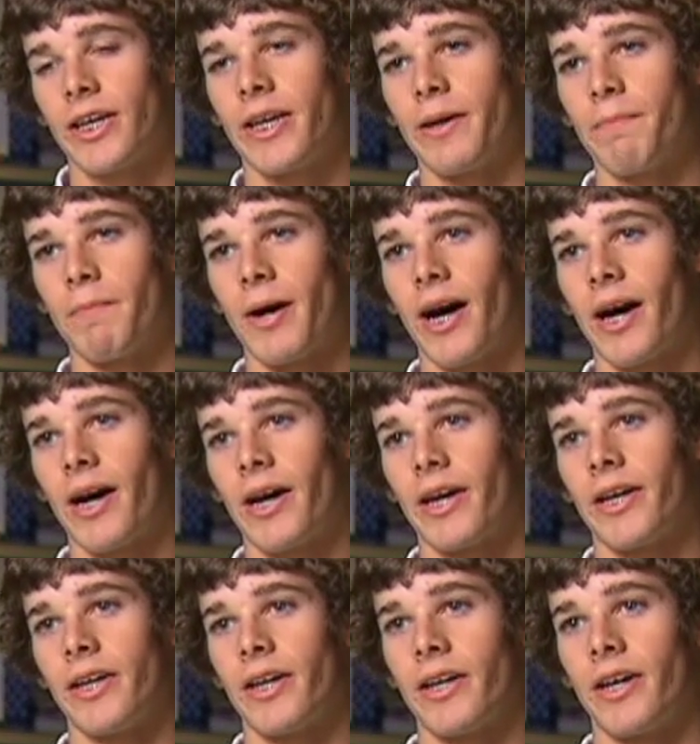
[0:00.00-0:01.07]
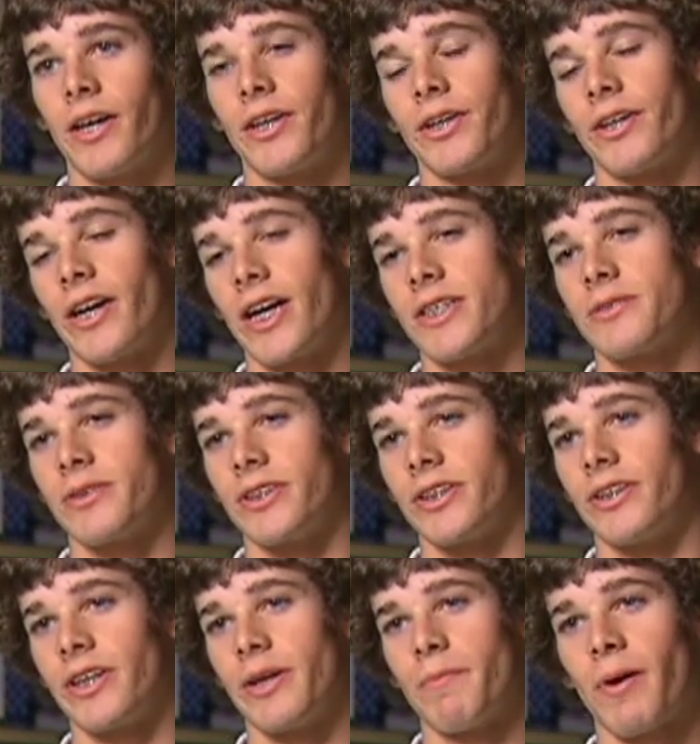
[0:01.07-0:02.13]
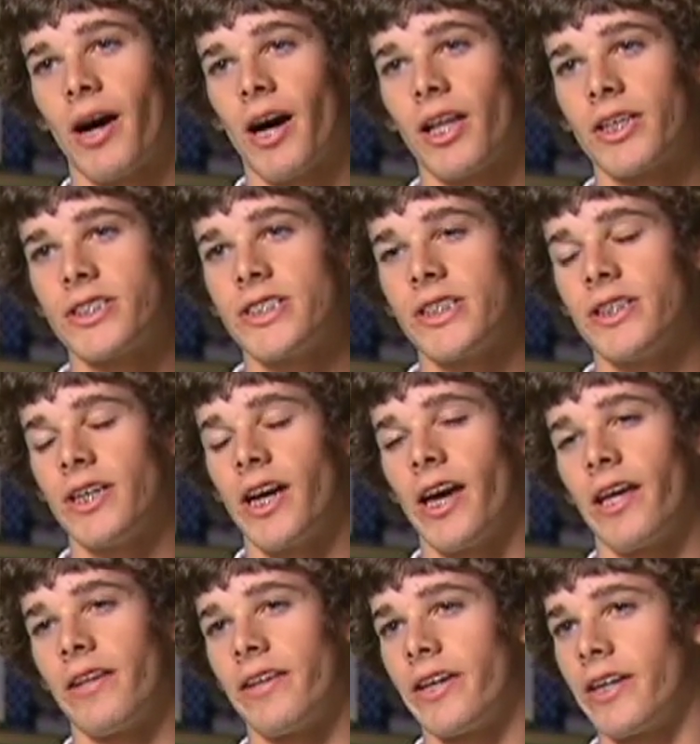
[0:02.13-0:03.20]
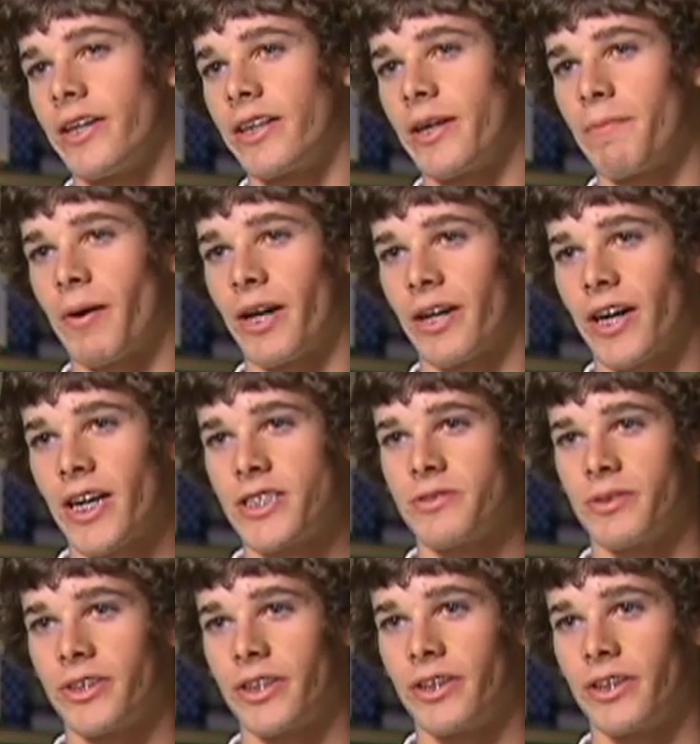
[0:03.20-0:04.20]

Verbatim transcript: get my undergraduate degree in biology, and then get my graduate